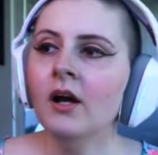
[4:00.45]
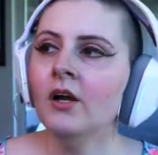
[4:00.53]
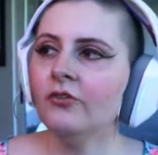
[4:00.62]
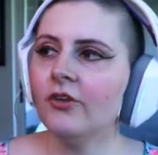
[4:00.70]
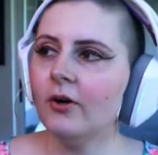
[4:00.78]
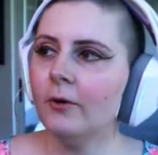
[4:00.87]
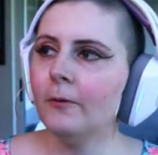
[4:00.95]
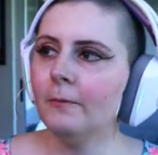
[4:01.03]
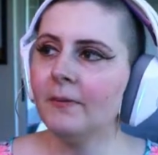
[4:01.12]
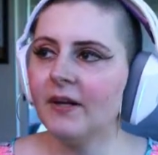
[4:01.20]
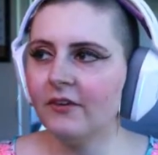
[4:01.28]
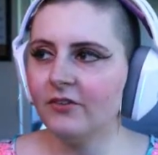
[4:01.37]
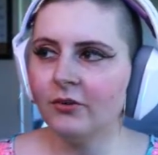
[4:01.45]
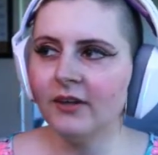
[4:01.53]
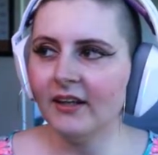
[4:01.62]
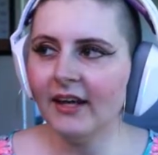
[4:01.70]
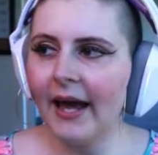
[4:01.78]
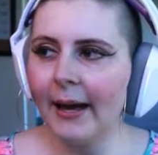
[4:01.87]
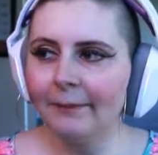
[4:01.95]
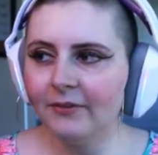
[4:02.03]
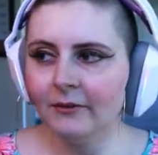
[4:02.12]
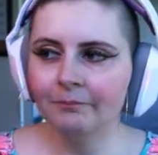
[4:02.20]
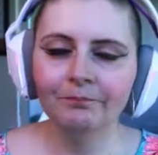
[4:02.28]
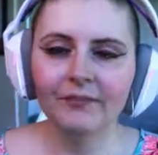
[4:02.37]
So because you get capped,
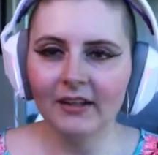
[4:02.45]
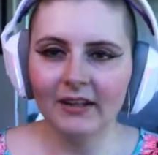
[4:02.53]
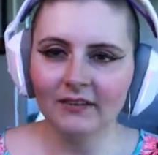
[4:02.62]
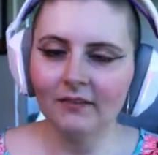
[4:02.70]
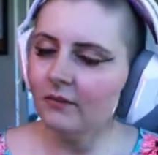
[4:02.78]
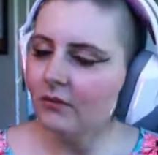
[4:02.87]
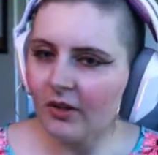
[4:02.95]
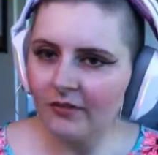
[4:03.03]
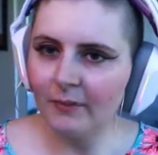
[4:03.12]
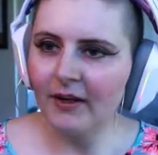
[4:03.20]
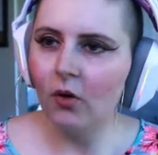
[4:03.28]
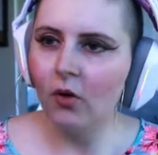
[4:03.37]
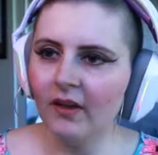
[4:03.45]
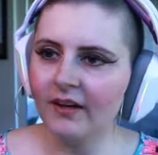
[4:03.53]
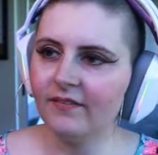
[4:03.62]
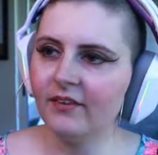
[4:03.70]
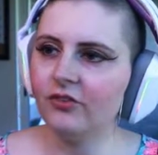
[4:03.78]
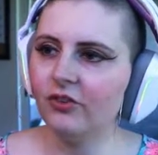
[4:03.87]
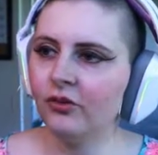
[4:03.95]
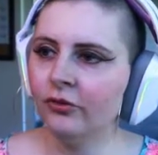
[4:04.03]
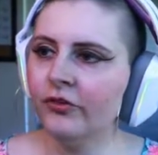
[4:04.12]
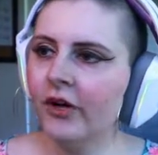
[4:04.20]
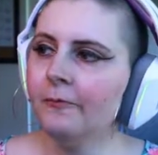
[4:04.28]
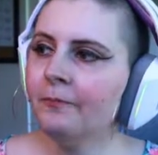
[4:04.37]
it doesn't make a whole sense to do
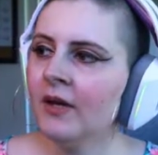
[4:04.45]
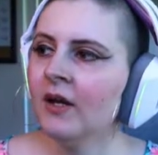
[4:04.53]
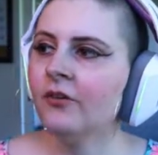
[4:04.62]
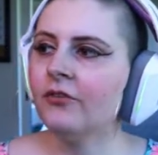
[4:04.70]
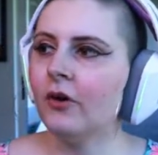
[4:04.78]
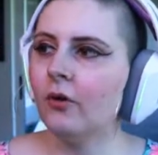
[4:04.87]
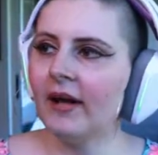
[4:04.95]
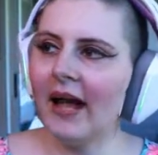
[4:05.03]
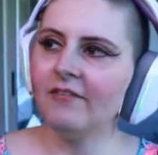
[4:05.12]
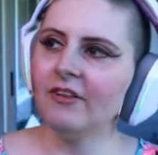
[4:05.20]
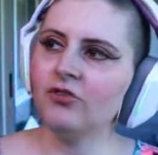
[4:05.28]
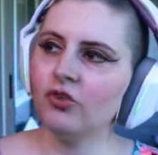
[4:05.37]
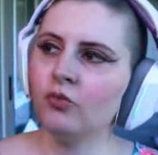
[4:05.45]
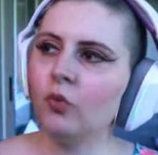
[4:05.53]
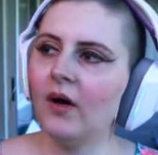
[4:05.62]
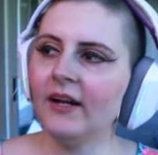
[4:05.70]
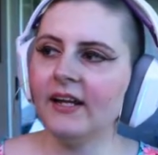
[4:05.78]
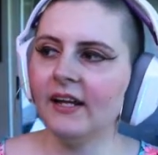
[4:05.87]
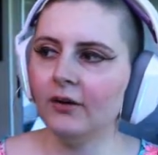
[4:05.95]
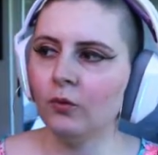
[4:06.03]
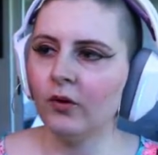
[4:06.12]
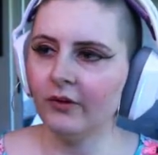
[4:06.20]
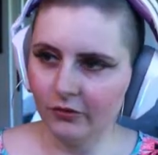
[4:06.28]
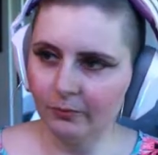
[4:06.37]
so. So having just one in here
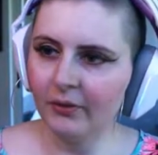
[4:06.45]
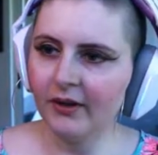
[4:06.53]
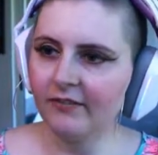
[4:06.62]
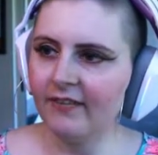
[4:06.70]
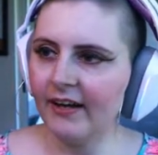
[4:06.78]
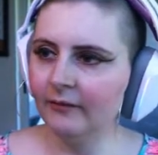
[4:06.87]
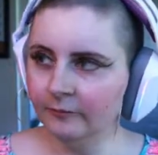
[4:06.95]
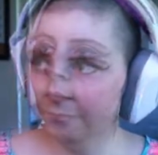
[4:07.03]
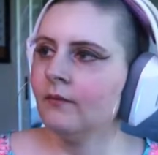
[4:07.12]
works pretty fine.